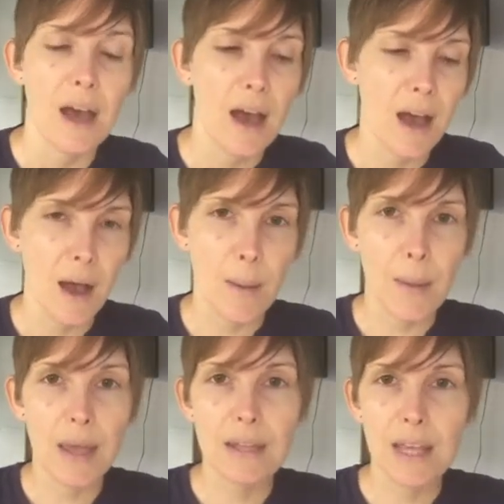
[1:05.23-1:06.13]

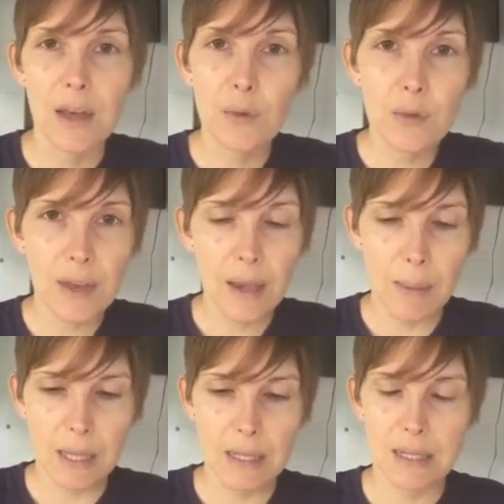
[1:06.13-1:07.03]
And the other thing
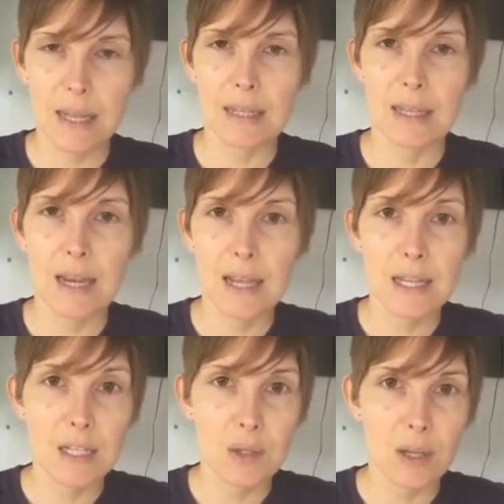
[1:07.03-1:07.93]
about this lesson
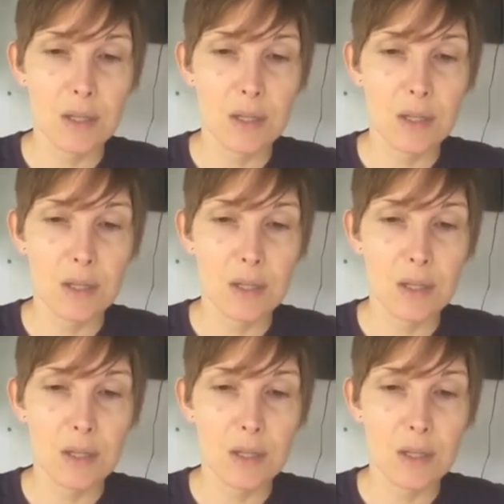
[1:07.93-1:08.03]
is